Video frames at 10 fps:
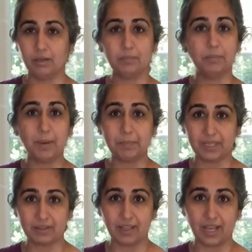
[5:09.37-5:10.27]
pumping
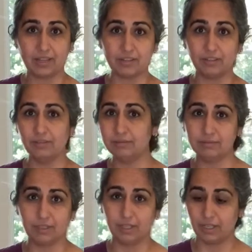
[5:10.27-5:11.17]
the handle
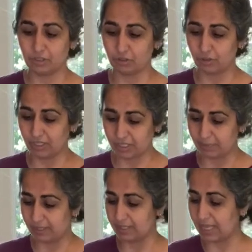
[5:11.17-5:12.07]
and as you're trying to spin
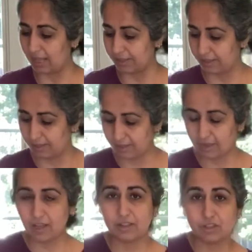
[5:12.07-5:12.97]
the salad.
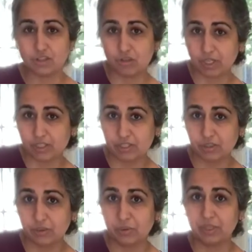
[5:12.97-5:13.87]
The trick
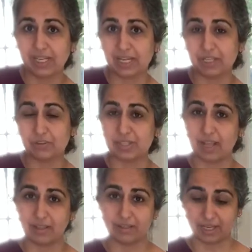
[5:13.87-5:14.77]
to getting your
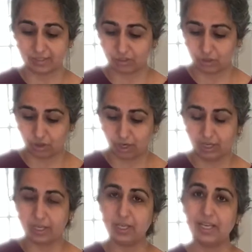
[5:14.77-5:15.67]
salad nice and dry
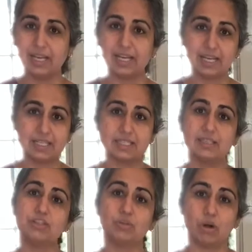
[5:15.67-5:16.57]
is
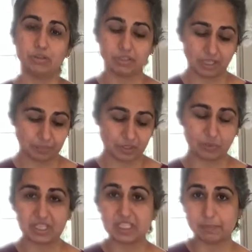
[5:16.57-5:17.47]
to alternate between
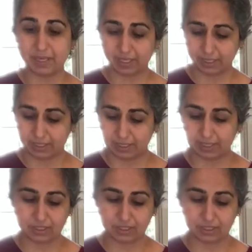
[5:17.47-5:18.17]
spinning and